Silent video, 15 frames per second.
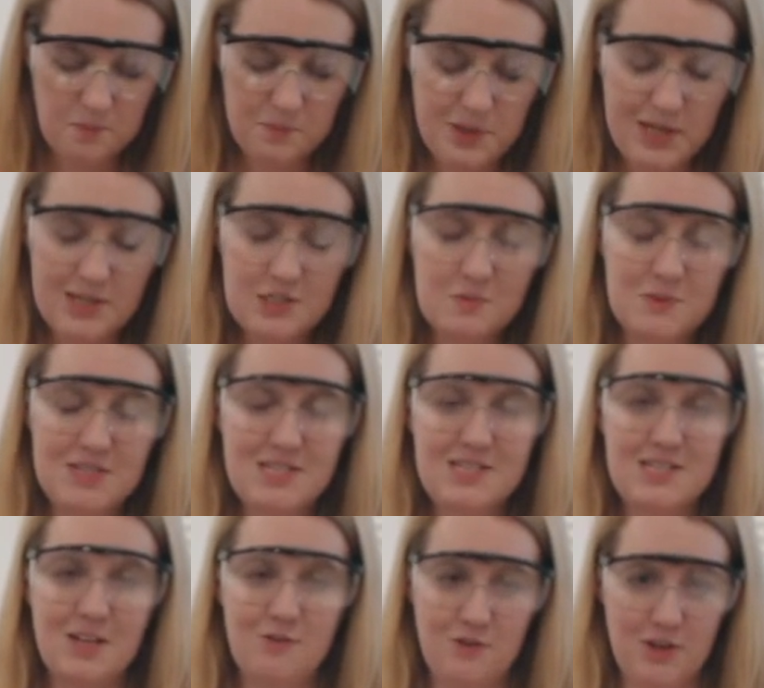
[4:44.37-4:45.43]
Be
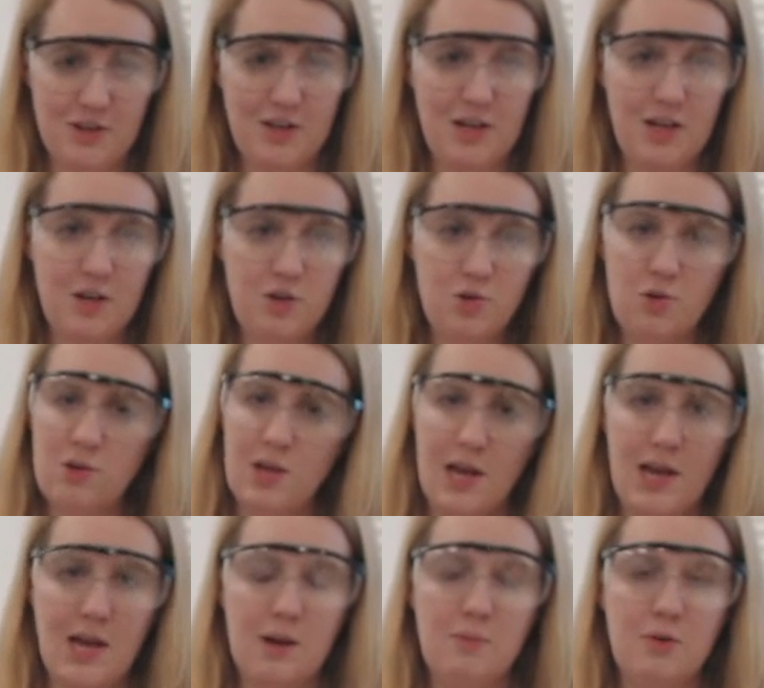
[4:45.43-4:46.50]
specific in your
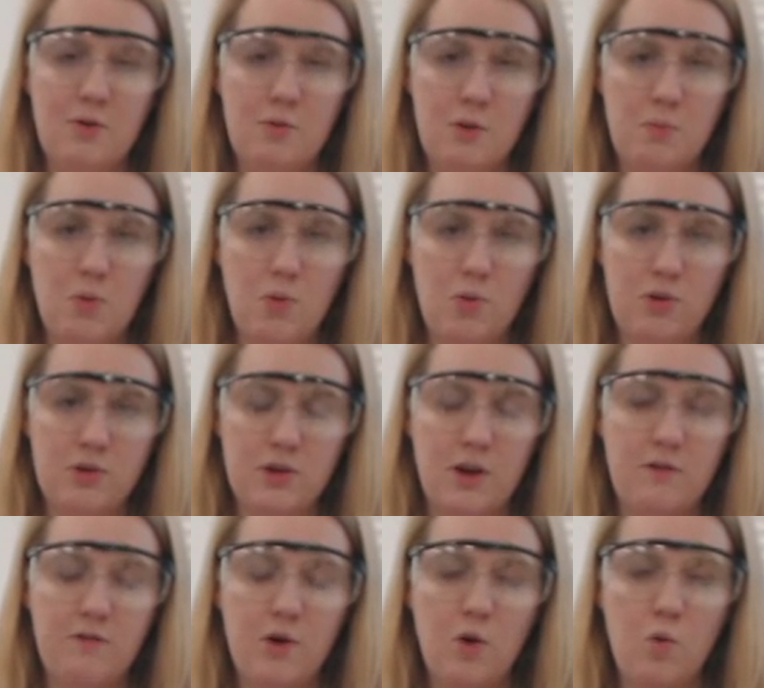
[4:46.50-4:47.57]
lab report
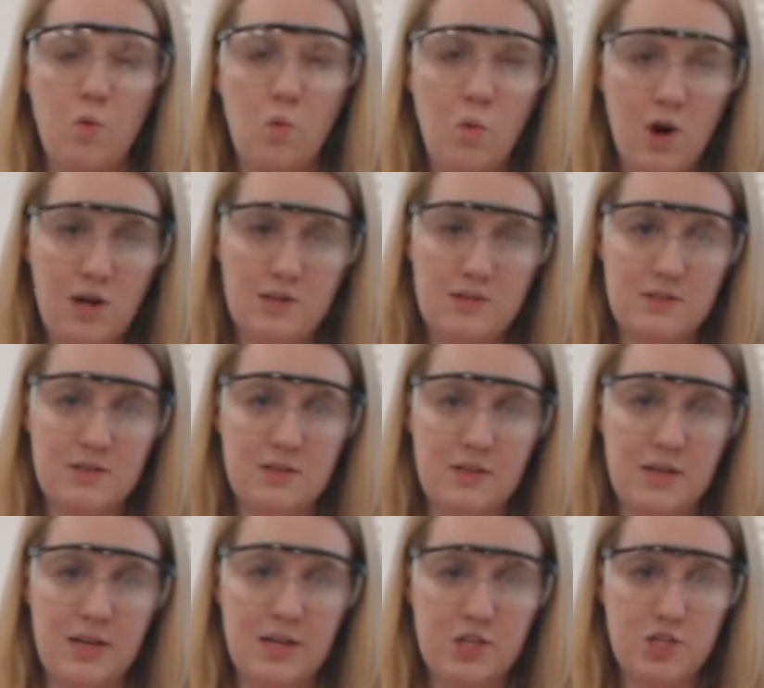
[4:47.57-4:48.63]
of what
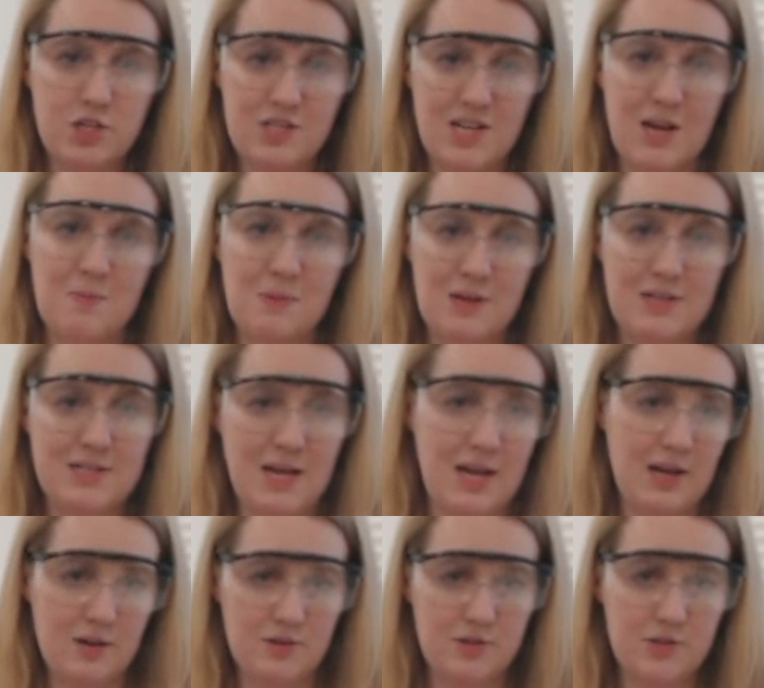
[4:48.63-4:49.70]
each step
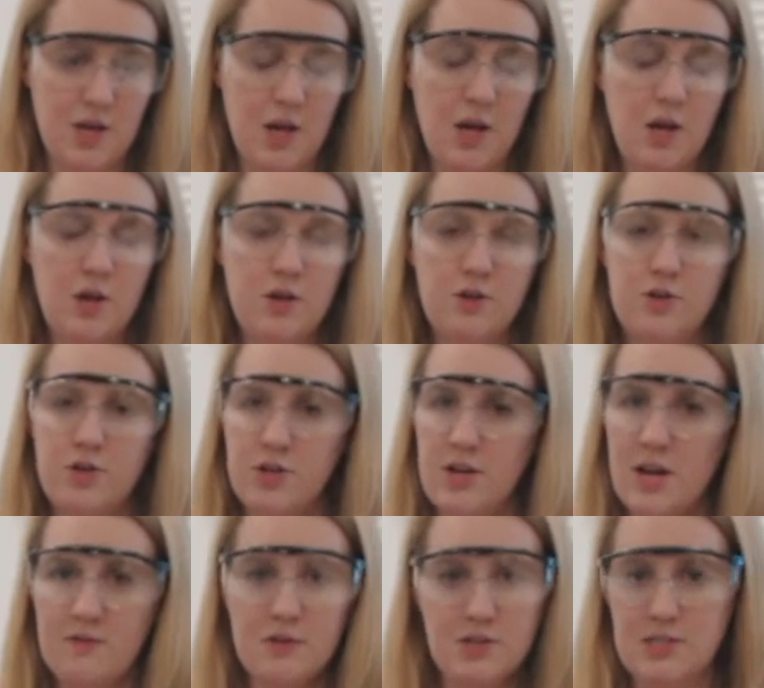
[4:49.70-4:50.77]
entails.
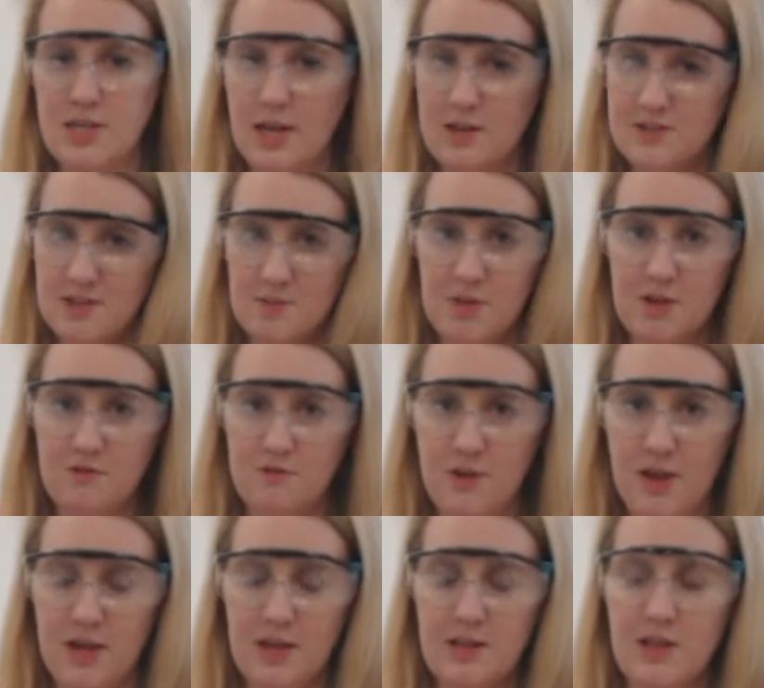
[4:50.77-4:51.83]
Never say something
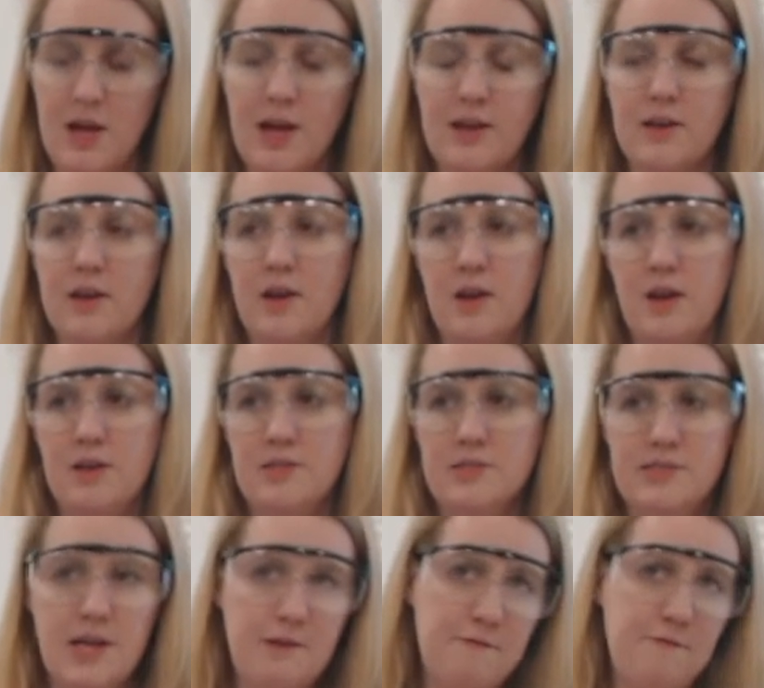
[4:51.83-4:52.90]
vague like,
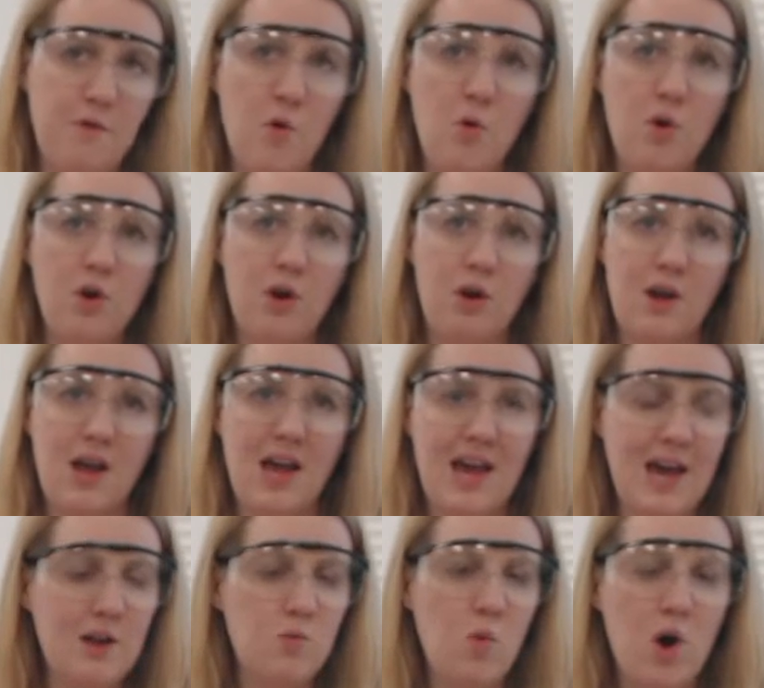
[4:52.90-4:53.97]
step 4,
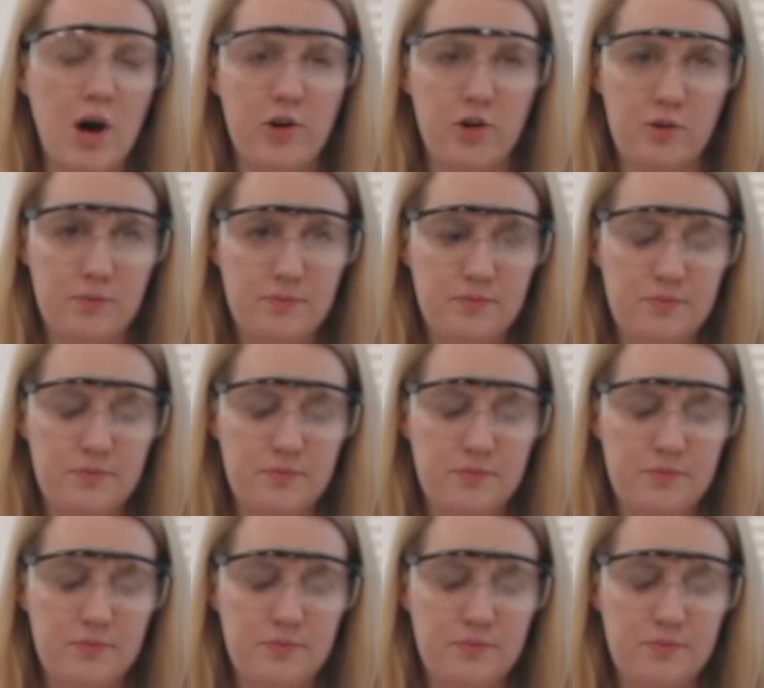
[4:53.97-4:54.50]
add water,